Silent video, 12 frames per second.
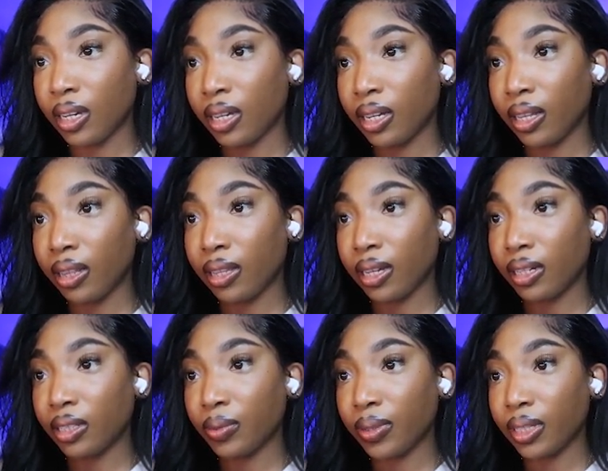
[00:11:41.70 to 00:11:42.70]
and that
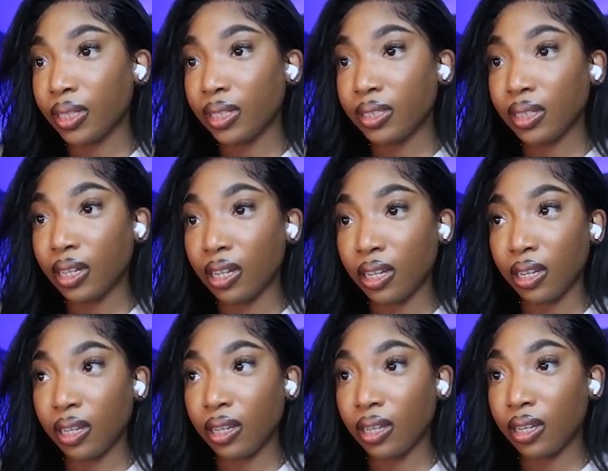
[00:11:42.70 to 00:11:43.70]
is what it looks
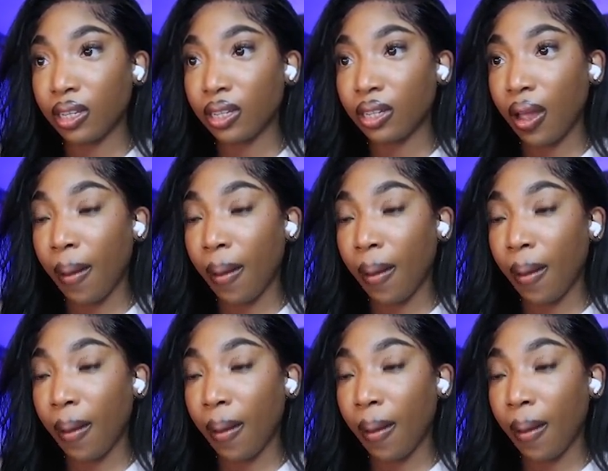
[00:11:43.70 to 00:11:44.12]
like.